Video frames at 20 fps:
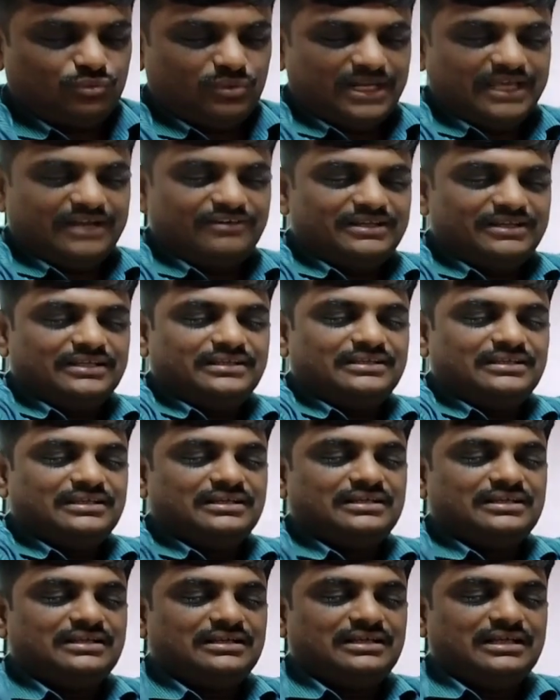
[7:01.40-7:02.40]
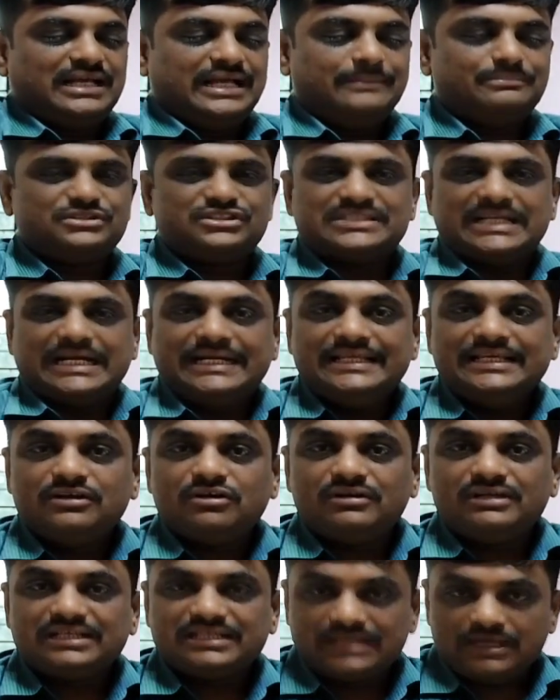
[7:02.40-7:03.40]
what I have done, I am standing
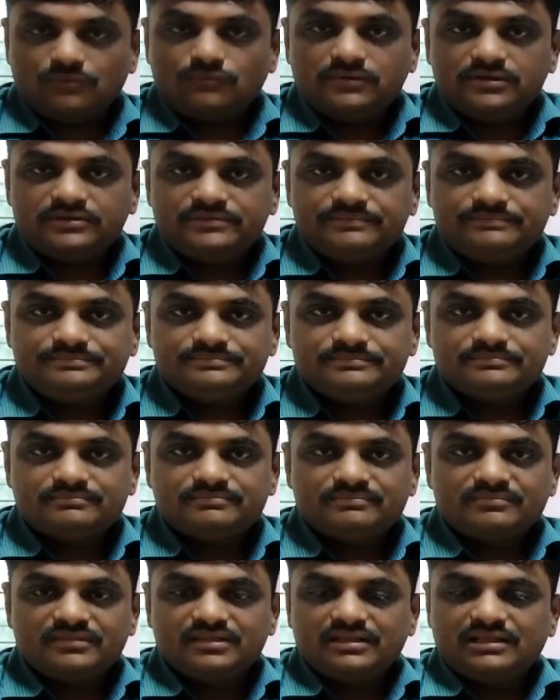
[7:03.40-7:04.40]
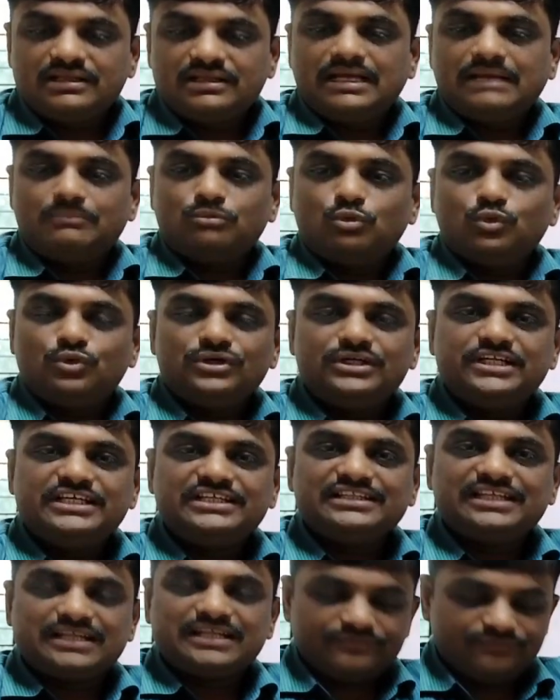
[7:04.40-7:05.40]
on ground, I am
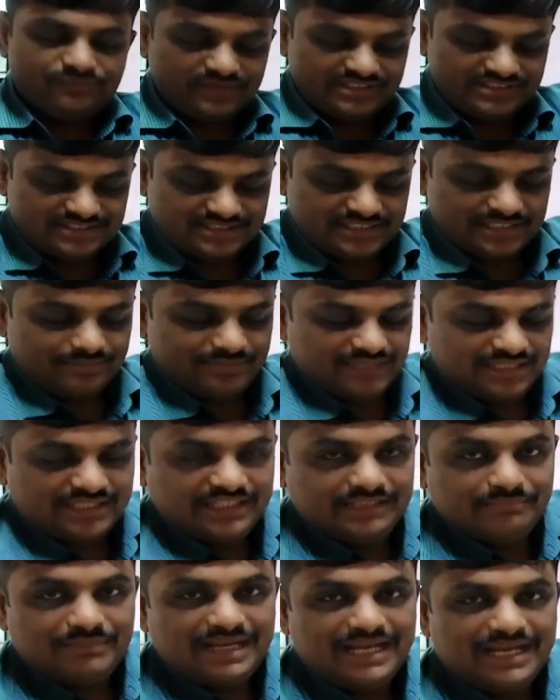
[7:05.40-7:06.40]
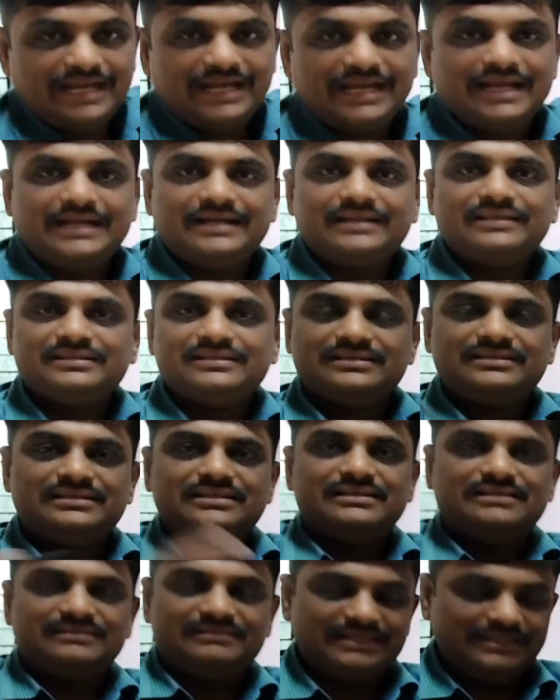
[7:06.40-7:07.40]
holding the reference terminal in my hand,
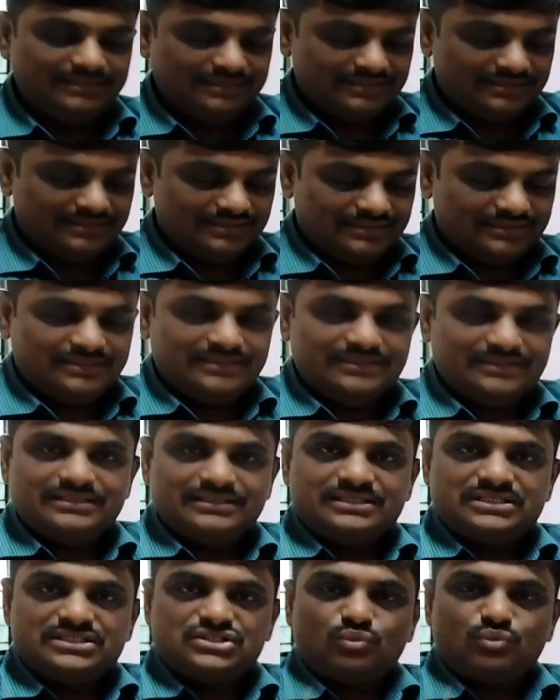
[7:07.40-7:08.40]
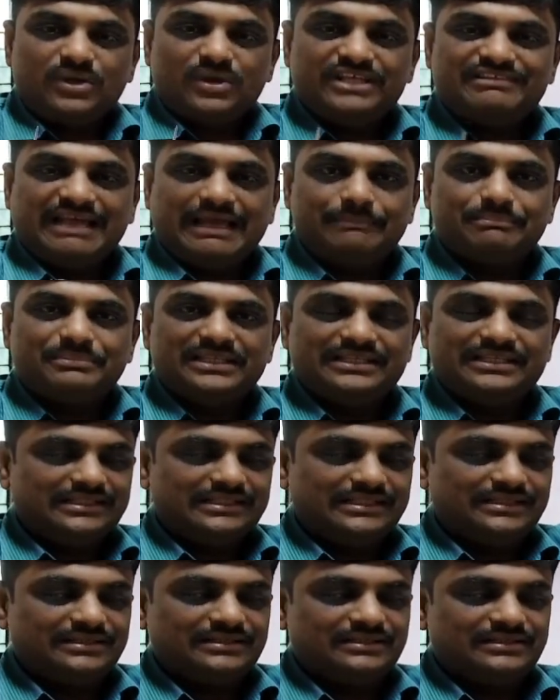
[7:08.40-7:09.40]
right? So what is
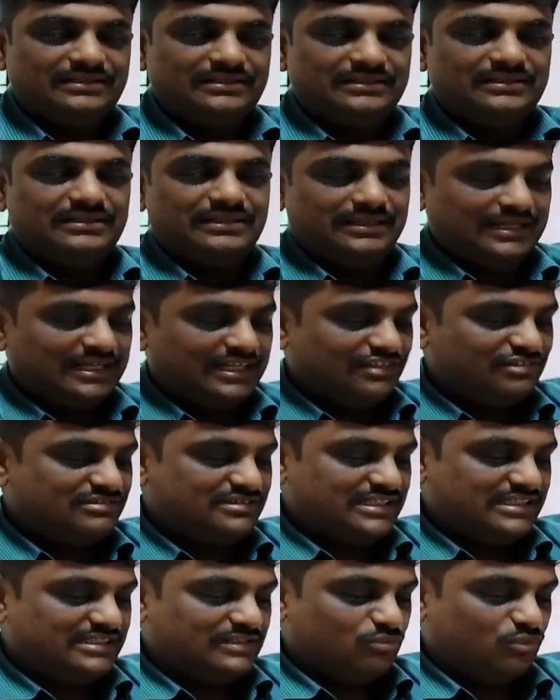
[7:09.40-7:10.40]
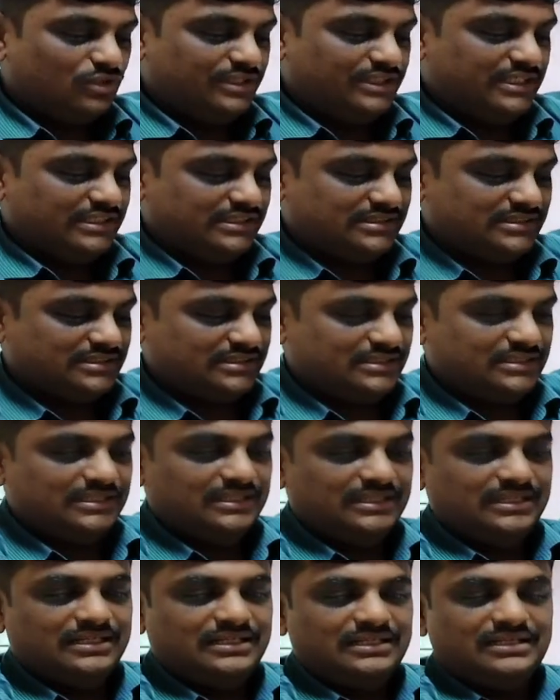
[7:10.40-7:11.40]
happening here? Let us see the voltage.
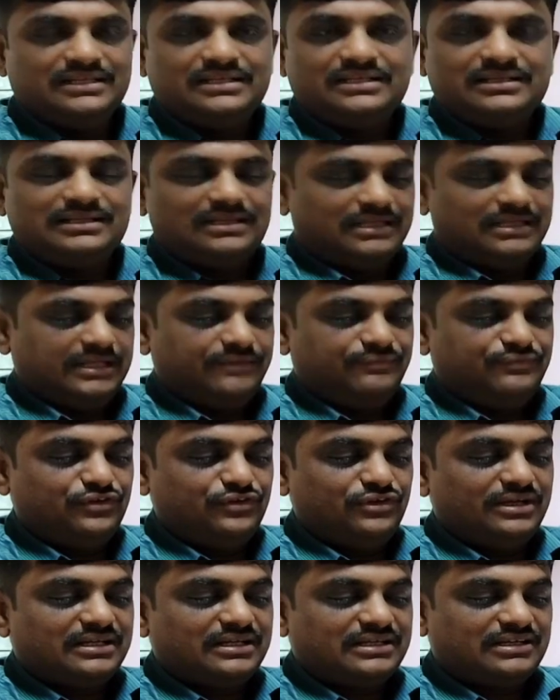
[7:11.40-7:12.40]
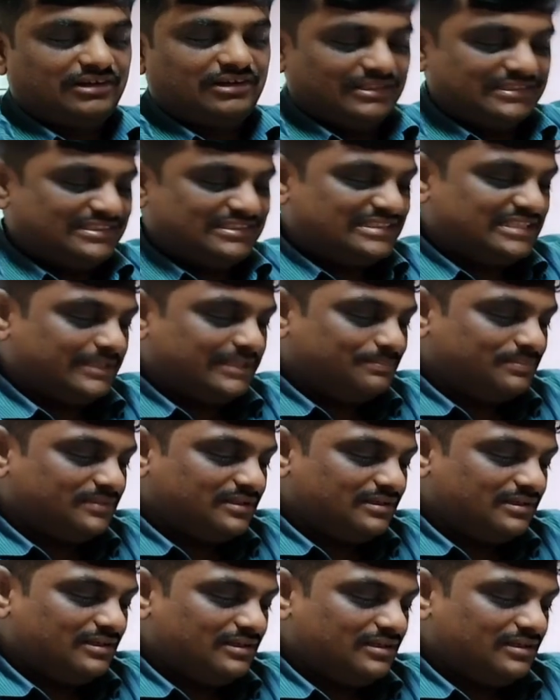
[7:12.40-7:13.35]
If your concept